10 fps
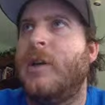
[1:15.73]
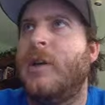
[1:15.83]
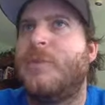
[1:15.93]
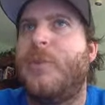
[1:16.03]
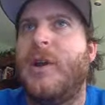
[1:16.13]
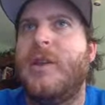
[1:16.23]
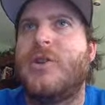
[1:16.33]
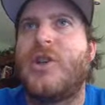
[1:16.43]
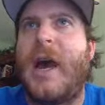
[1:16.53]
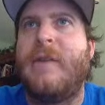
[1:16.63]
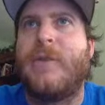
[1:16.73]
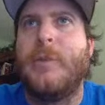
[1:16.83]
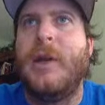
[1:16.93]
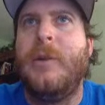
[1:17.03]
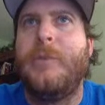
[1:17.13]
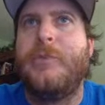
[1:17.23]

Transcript: Just put in the chat for me